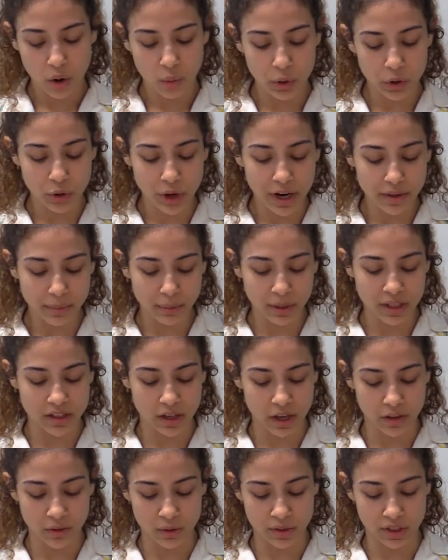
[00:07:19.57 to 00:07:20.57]
We try to
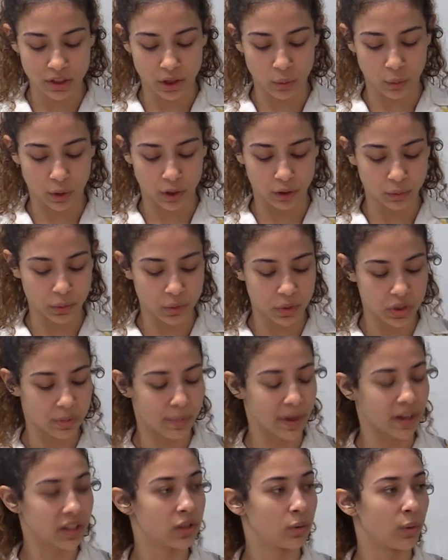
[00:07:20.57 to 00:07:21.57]
place others in our world with
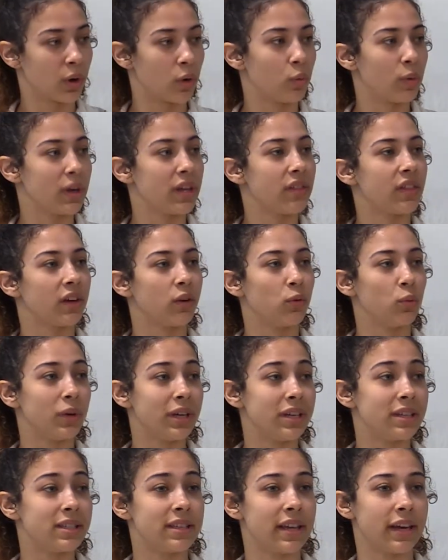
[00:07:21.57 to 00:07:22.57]
respect to where we think
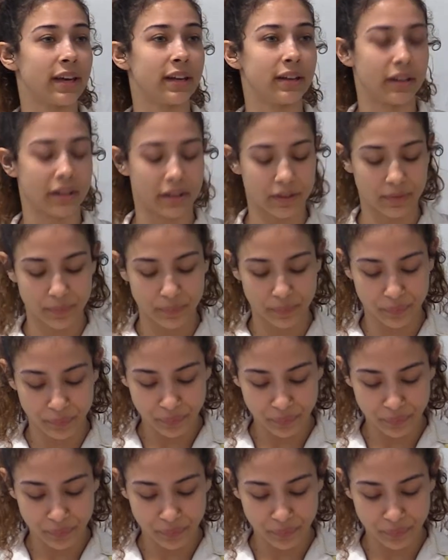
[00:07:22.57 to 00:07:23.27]
we stand in it.